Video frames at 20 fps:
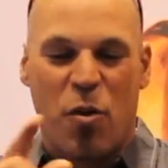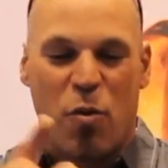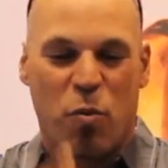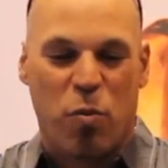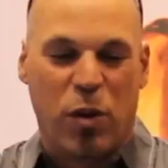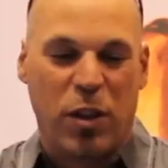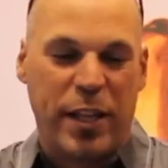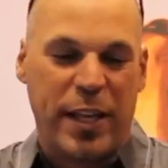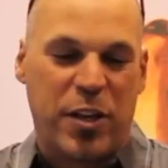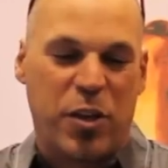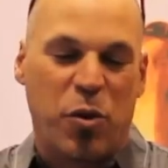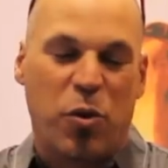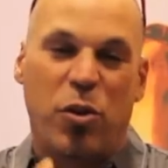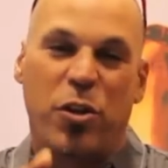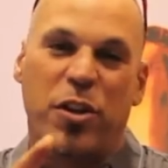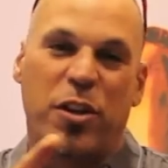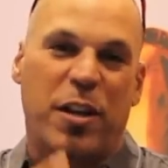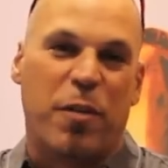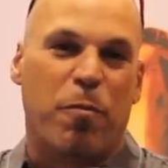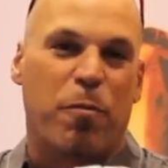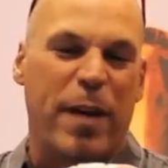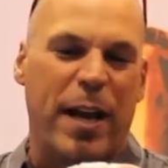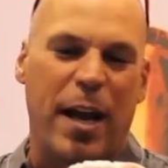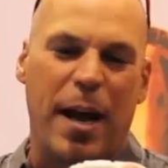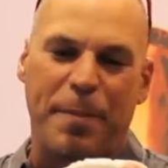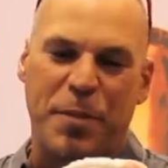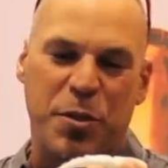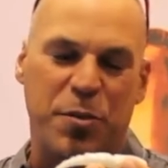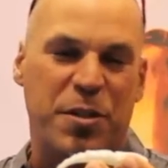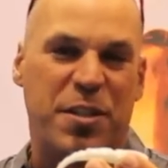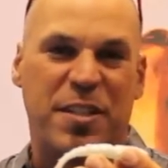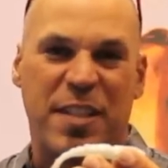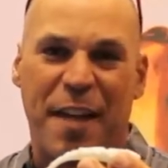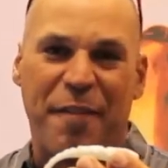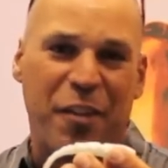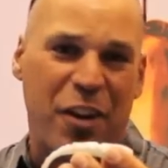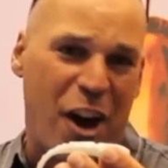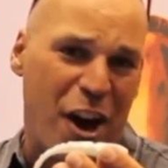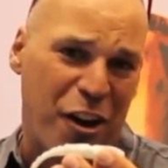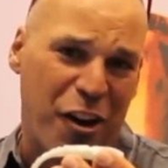Really cool, you can rig up to a
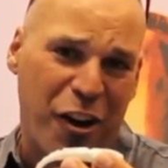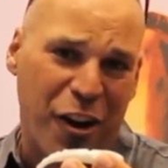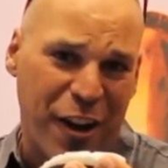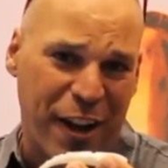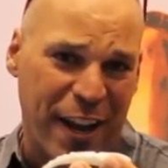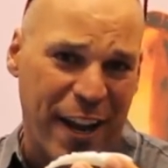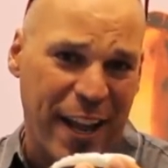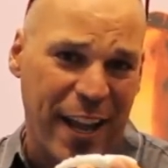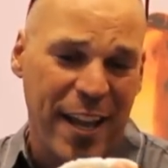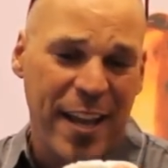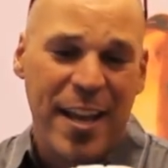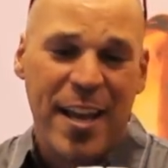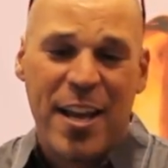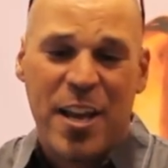7-aught hook in it.